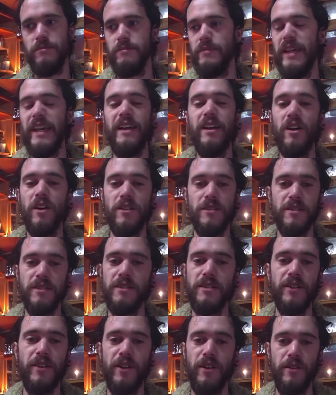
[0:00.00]

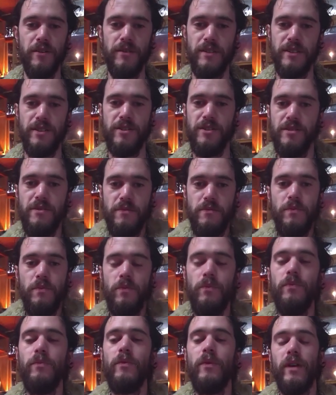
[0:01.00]
eons, you know, it's just,
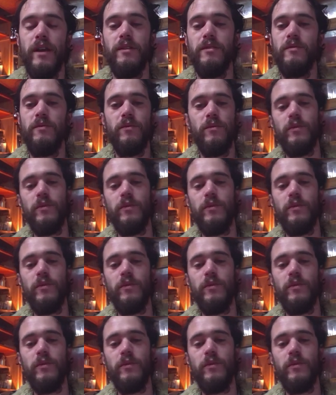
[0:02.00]
it,